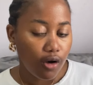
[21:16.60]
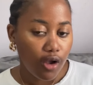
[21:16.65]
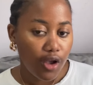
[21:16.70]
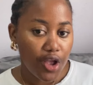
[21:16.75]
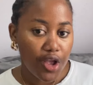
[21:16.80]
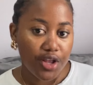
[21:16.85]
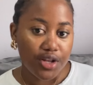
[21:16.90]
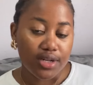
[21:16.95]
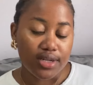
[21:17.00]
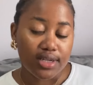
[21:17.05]

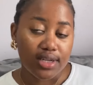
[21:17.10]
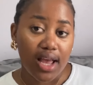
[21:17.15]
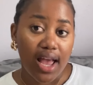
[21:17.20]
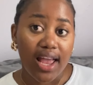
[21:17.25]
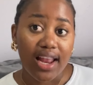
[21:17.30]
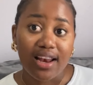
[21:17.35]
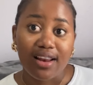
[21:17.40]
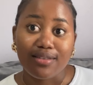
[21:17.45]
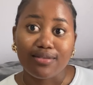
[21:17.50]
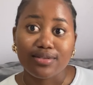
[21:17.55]
And I
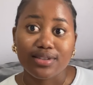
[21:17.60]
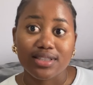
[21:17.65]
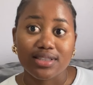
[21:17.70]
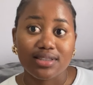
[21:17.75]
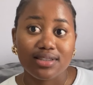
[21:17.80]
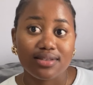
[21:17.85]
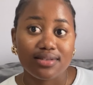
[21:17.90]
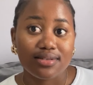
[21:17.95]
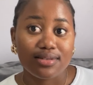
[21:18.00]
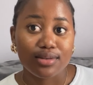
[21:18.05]
love it,
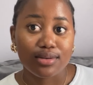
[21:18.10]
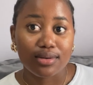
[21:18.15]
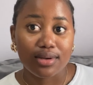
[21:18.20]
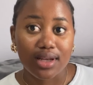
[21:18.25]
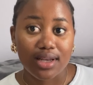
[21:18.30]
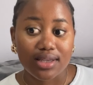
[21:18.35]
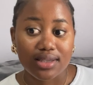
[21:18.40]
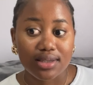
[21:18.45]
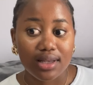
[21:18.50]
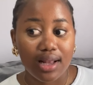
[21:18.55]
you
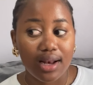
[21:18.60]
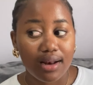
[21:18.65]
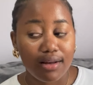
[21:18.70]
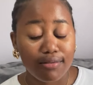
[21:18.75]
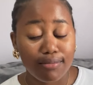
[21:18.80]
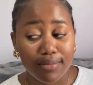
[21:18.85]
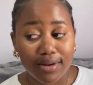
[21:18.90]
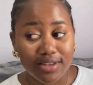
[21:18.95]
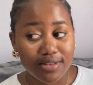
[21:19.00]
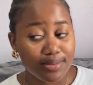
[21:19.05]
guys. I love
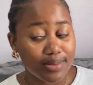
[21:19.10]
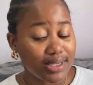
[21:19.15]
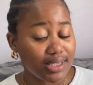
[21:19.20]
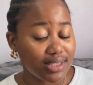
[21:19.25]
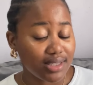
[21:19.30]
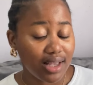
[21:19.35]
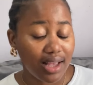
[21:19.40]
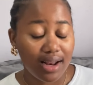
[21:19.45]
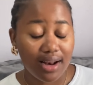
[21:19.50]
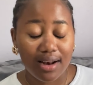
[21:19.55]
my space.
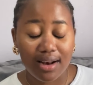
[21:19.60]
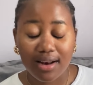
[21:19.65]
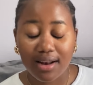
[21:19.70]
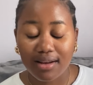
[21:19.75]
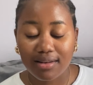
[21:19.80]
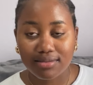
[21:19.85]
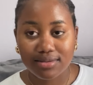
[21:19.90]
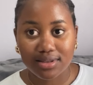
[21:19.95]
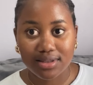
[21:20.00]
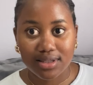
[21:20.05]
I
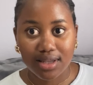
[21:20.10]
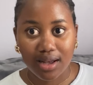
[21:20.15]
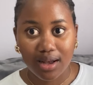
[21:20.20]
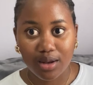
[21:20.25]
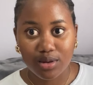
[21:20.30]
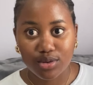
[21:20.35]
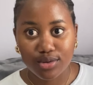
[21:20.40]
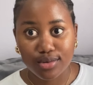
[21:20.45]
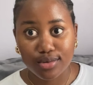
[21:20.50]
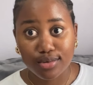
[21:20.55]
love this
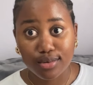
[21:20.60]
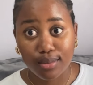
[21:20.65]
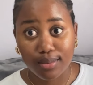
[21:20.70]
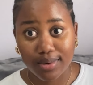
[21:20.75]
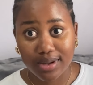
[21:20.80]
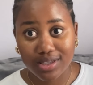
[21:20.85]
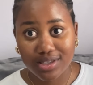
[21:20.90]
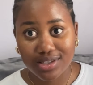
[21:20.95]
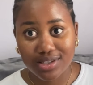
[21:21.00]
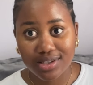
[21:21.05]
house so
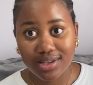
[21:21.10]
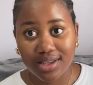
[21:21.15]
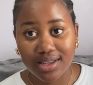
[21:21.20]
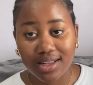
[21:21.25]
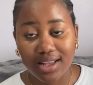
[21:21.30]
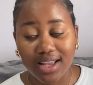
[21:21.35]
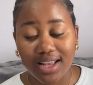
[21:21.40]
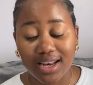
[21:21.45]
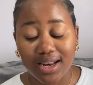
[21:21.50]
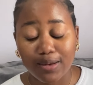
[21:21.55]
much.
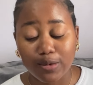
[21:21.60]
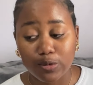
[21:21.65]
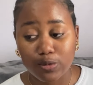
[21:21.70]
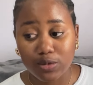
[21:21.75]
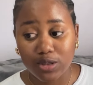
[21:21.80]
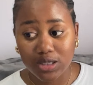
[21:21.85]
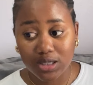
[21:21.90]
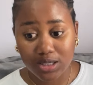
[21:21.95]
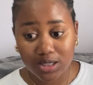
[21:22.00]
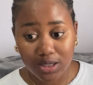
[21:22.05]
And
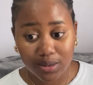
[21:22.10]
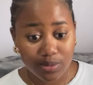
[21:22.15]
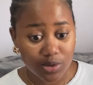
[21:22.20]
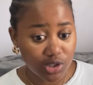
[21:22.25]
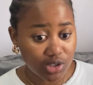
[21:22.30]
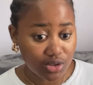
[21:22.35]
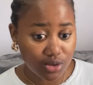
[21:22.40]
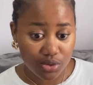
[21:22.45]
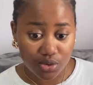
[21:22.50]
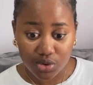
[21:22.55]
I'm
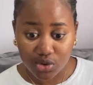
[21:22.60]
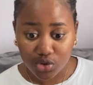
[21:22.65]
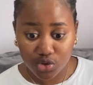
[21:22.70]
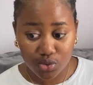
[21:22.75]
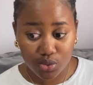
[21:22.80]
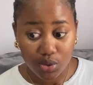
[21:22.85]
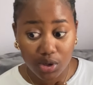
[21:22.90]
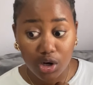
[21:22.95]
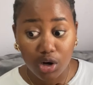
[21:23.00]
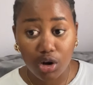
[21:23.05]
just gonna
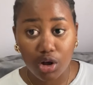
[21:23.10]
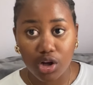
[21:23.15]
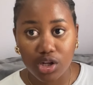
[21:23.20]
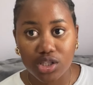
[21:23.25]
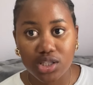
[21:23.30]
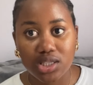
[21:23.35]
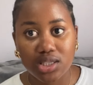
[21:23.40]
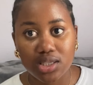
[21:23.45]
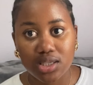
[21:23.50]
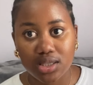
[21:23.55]
do a lot
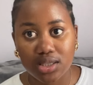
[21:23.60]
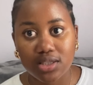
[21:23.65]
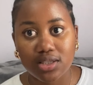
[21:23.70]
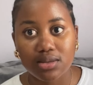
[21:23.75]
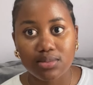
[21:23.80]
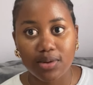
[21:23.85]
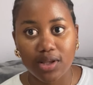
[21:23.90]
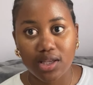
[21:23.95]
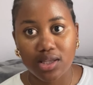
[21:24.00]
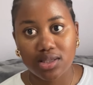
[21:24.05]
in this
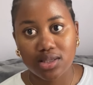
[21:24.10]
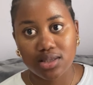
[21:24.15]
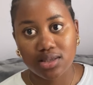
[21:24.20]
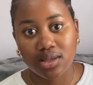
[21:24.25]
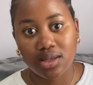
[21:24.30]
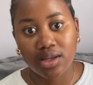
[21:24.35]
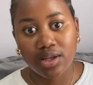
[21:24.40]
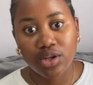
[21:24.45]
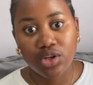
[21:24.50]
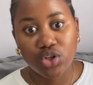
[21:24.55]
space.
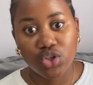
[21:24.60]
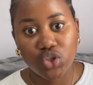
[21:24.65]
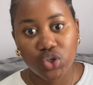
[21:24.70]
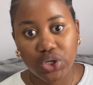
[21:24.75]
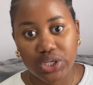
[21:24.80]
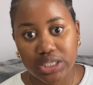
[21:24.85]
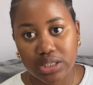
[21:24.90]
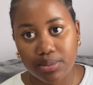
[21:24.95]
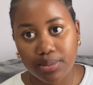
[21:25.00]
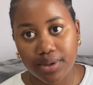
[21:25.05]

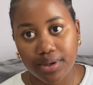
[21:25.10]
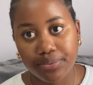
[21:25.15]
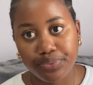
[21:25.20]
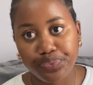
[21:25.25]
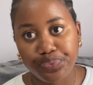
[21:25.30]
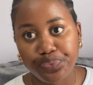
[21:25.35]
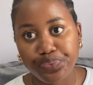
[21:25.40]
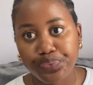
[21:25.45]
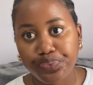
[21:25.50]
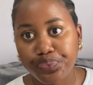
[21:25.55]
Trust me.
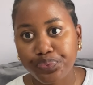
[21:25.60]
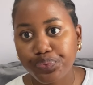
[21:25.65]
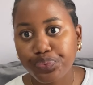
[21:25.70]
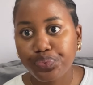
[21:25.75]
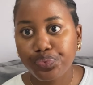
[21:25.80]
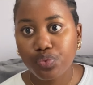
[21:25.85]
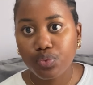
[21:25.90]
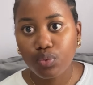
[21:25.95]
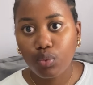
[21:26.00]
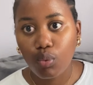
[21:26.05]

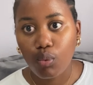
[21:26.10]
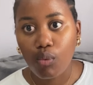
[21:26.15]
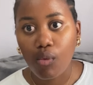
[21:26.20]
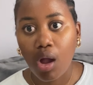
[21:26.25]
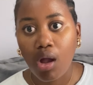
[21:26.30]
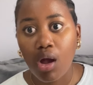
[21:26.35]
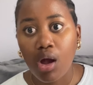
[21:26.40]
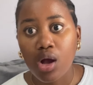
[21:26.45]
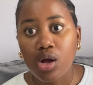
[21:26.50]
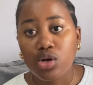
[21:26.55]

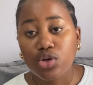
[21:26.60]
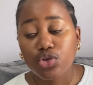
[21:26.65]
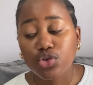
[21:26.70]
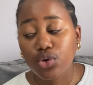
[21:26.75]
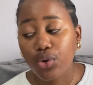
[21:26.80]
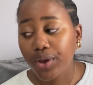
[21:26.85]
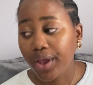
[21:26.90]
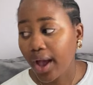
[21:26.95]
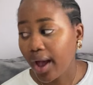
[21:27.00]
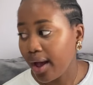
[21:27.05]
So
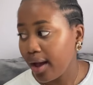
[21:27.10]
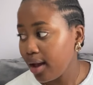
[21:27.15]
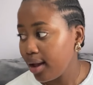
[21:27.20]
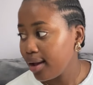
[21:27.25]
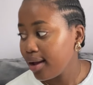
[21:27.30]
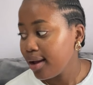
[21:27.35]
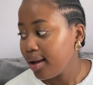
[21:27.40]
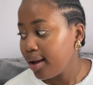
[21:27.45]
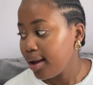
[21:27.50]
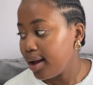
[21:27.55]
yeah,
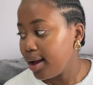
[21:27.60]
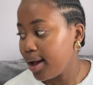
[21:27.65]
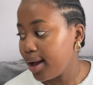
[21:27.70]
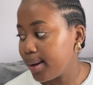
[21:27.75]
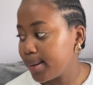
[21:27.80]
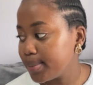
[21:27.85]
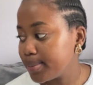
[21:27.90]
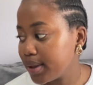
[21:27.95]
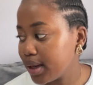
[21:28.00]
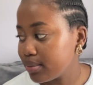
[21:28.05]

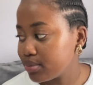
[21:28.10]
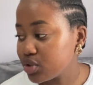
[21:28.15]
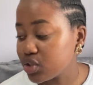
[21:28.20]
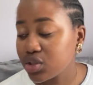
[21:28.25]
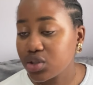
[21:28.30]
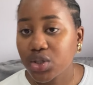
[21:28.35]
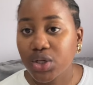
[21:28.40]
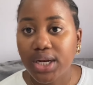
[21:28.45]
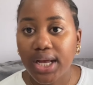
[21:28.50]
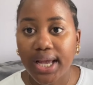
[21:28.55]
I'm
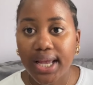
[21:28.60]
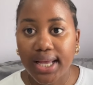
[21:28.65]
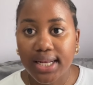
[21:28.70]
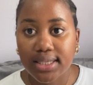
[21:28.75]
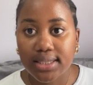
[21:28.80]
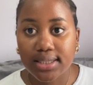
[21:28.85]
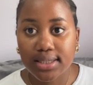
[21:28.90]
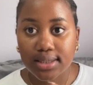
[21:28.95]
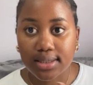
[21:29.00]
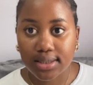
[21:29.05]
just gonna
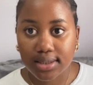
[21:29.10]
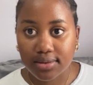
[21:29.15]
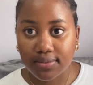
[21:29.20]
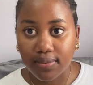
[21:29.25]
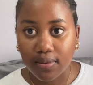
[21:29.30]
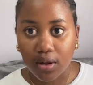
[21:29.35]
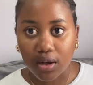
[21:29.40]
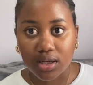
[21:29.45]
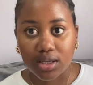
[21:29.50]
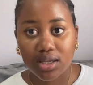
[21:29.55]
end this
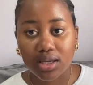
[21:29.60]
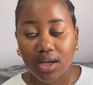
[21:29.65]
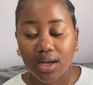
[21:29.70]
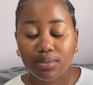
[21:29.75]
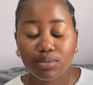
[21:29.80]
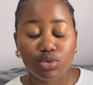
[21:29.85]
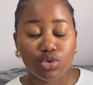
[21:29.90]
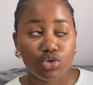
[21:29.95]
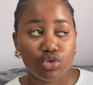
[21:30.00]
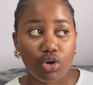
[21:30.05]
vlog here.
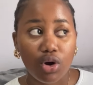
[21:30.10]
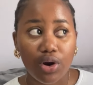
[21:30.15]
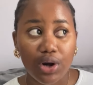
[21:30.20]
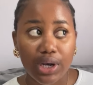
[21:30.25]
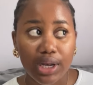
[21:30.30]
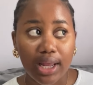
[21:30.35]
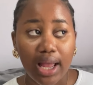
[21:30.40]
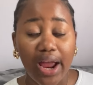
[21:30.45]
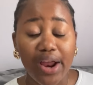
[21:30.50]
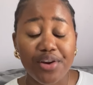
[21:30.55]
I'm
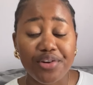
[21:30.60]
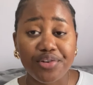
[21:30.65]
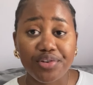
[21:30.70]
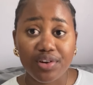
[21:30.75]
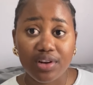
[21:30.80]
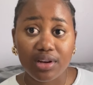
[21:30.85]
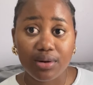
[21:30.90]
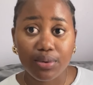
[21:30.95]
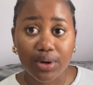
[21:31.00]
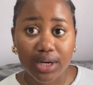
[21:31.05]
sorry. I
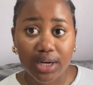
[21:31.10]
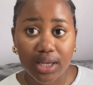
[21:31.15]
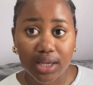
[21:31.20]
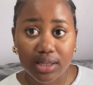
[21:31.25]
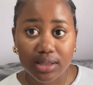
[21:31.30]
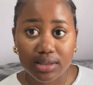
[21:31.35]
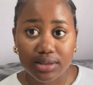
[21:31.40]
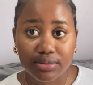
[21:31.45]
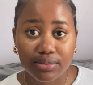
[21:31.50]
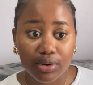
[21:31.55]
really wanna
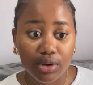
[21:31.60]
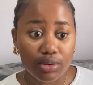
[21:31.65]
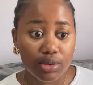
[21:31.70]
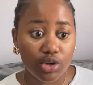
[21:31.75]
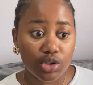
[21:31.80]
end this vlog